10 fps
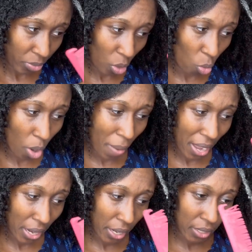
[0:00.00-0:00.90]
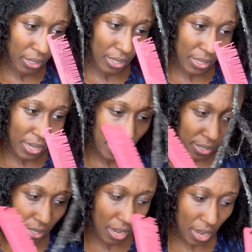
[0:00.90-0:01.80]
wore my hair the entire
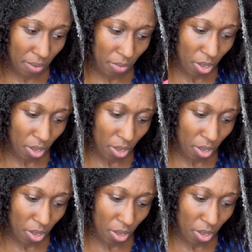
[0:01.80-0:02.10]
time,